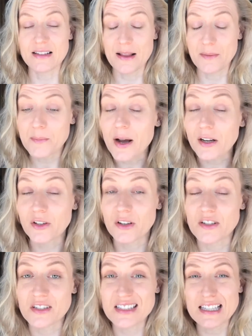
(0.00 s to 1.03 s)
an impact on
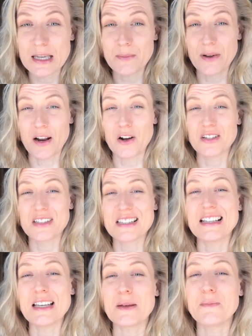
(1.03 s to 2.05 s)
our sleep, and our
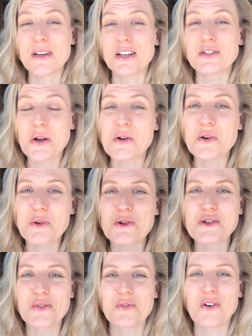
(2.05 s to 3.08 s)
sleep being so
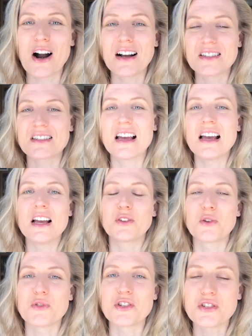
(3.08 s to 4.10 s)
crucial for us
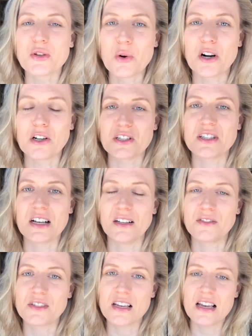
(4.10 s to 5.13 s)
to restore
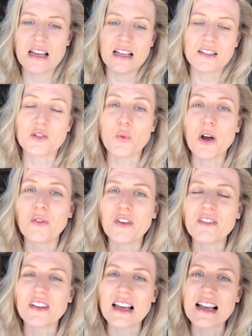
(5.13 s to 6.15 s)
ourselves. This way of
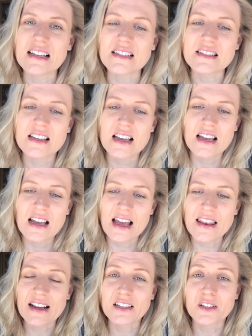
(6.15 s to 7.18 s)
living has a
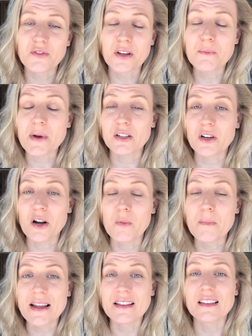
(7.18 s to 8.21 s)
negative impact on our
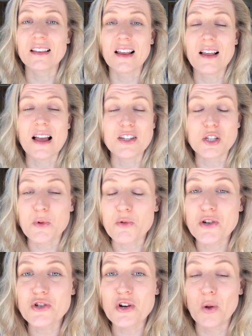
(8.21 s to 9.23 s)
mental and
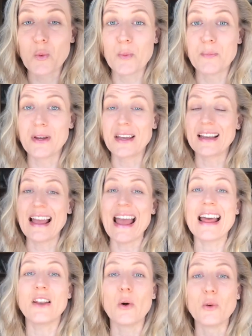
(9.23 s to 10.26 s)
spiritual being,
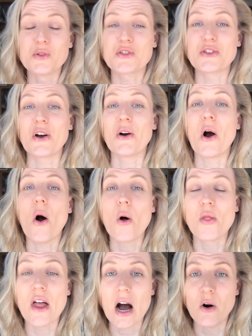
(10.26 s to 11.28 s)
and also
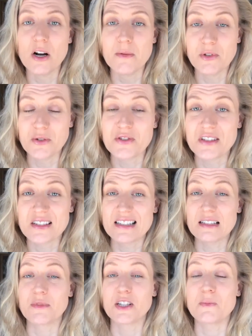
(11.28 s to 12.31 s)
on our immune
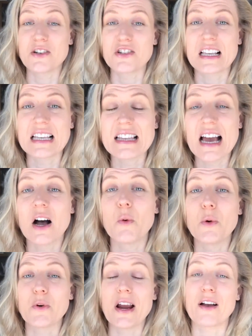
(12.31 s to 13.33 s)
system, especially now
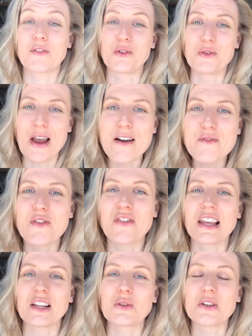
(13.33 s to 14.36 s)
where we have to do
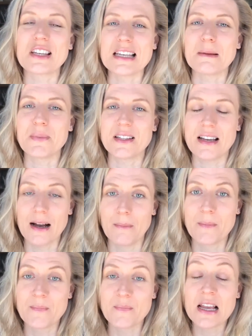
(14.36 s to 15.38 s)
everything to keep it up.
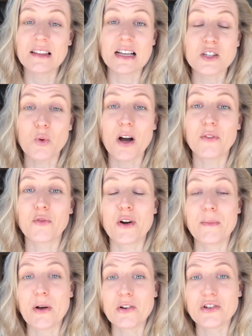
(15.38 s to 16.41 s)
That's why for
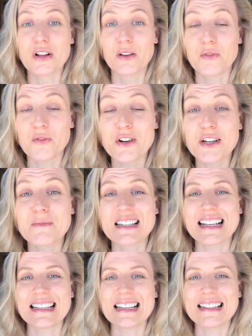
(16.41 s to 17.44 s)
emotional freedom
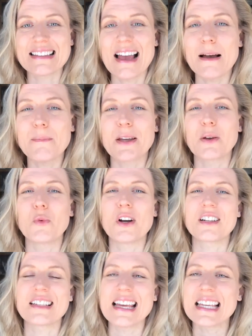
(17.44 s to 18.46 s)
technique, tapping, we're
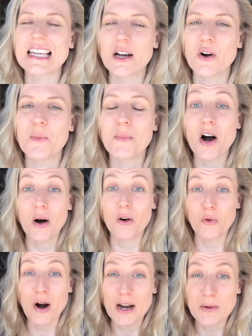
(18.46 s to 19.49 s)
taking our power
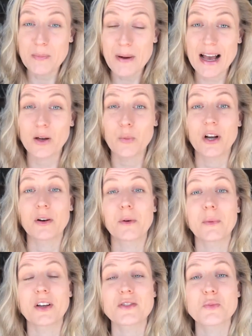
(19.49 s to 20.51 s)
right back
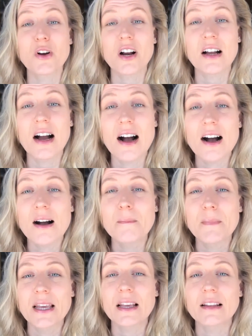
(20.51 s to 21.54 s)
because we are
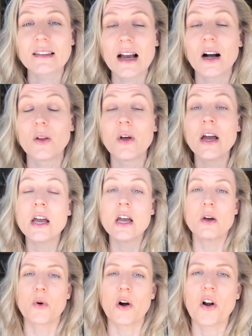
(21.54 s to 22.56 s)
calming down.
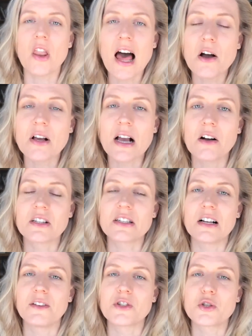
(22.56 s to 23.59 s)
We're allowing
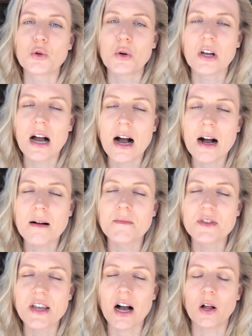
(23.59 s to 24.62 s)
ourselves to calm
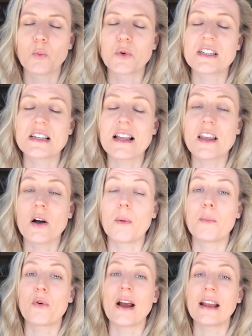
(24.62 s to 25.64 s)
down. We send our
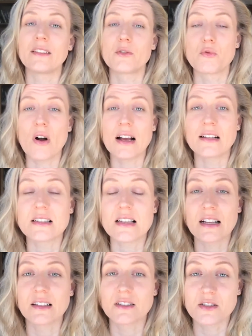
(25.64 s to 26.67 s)
brain the right
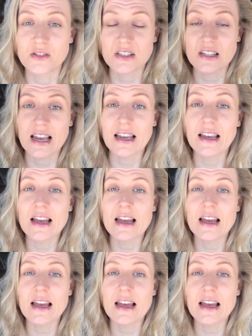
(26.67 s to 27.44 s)
signals to say,